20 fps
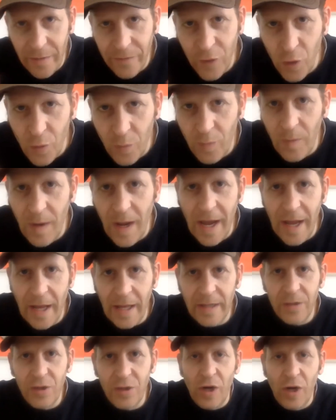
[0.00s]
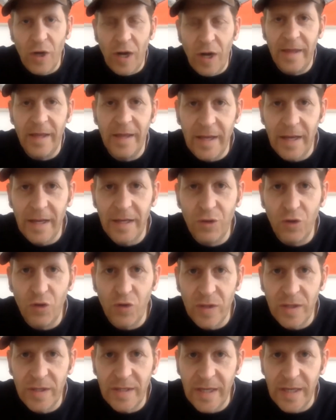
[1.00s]
of you, and you know I think that you
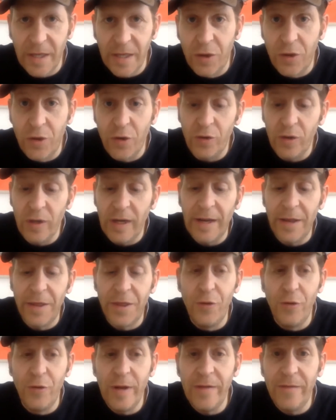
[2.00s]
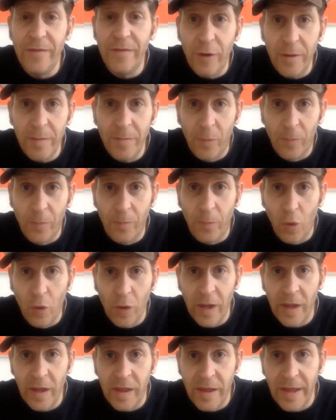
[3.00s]
just said th- three very
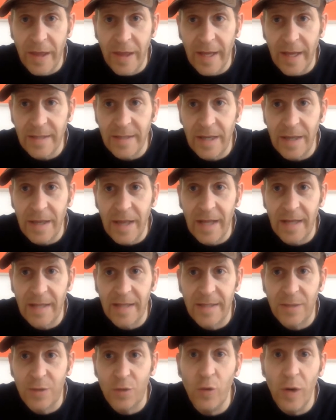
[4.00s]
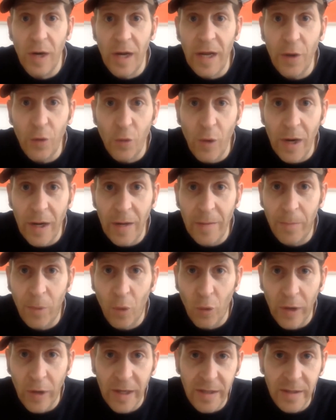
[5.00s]
important things, and that's really really
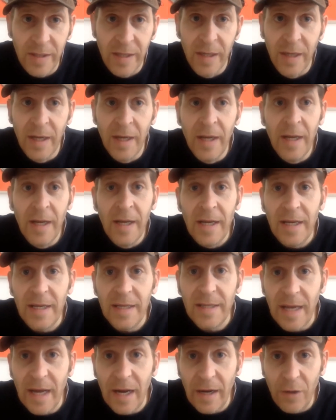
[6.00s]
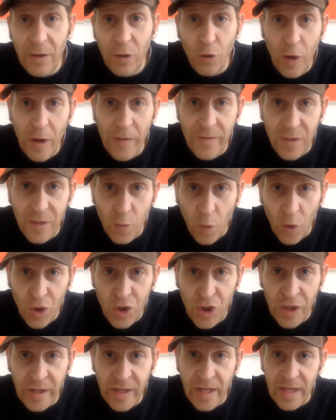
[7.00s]
important. Is that whoever's
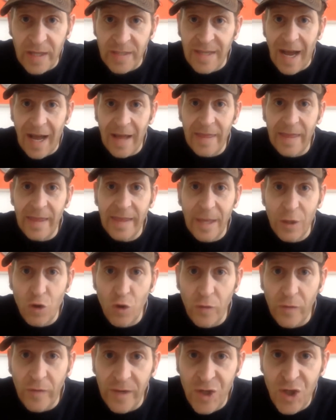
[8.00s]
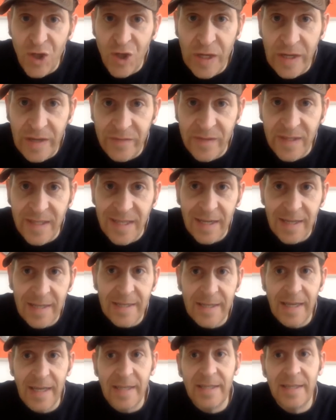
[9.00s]
watching this, I think that you've achieved
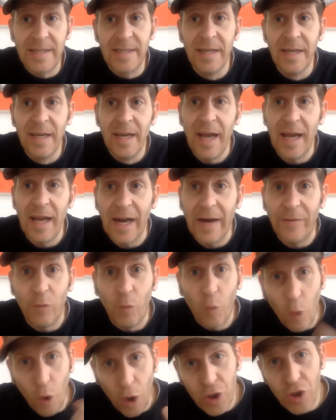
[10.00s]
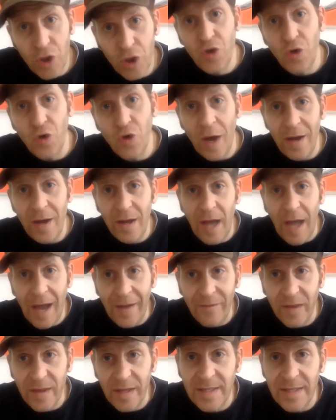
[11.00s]
success, and I've watched you ha-
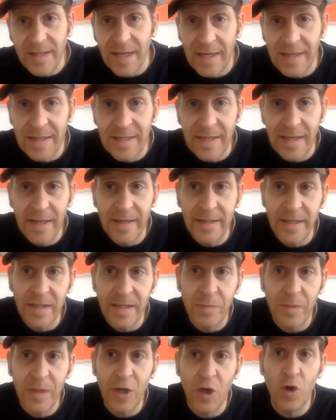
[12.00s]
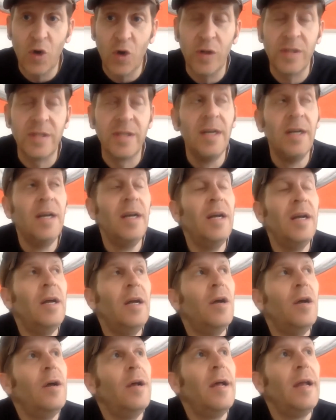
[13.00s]
having the success is because,
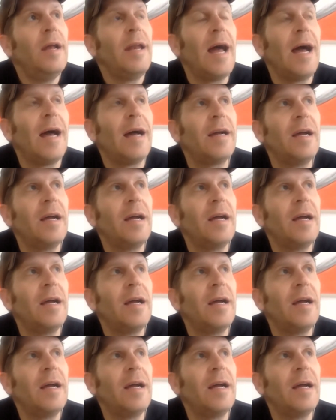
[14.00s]
like,